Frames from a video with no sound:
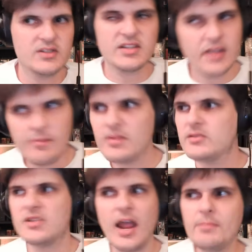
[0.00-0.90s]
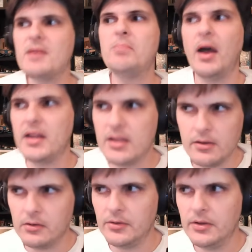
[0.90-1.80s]
Give me, sign me Buddy
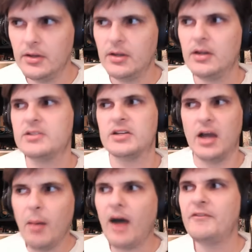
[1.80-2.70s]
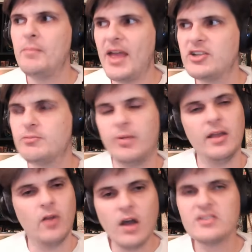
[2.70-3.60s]
Hield to come off the bench, play
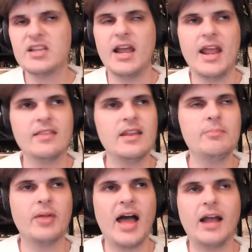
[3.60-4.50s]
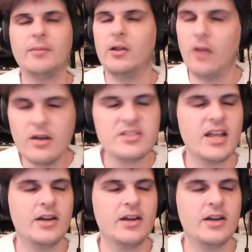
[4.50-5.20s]
alongside Anthony Black, alongside